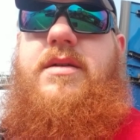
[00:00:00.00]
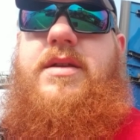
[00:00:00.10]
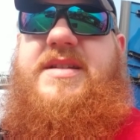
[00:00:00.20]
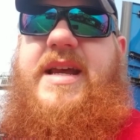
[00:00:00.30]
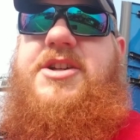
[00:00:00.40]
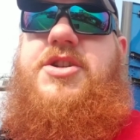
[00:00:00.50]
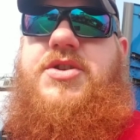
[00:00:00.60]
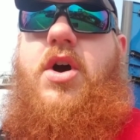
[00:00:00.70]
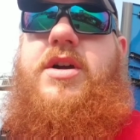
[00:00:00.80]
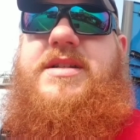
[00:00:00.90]
the sections
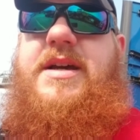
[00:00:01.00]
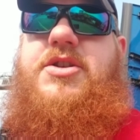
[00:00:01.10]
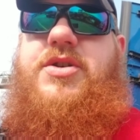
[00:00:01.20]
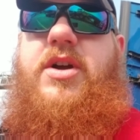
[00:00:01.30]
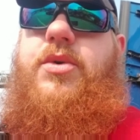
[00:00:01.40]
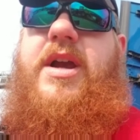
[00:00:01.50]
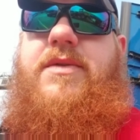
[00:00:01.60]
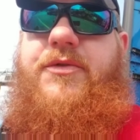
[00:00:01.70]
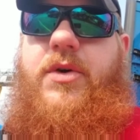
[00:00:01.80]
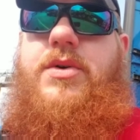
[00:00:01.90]
are inside the trailer, where you have
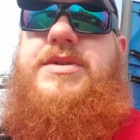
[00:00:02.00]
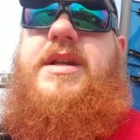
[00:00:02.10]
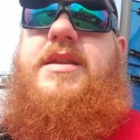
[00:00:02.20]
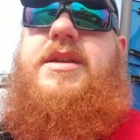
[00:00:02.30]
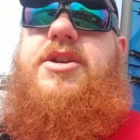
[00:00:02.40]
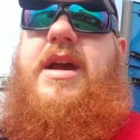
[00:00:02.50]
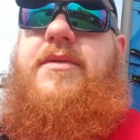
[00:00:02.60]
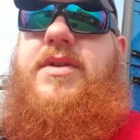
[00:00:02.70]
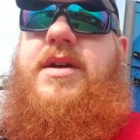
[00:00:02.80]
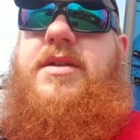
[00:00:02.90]
the frozen and you
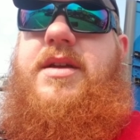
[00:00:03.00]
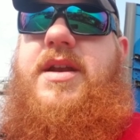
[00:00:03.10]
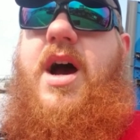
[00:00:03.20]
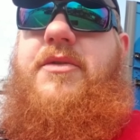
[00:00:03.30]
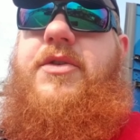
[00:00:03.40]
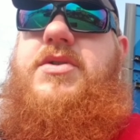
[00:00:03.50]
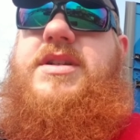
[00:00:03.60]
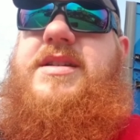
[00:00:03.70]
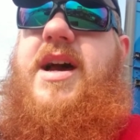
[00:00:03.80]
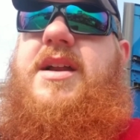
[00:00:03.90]
have the non-frozen
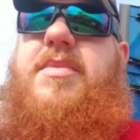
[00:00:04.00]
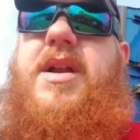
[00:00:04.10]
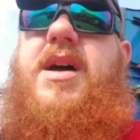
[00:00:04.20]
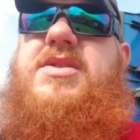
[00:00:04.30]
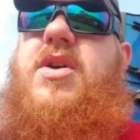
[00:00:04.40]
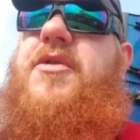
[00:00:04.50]
side. But so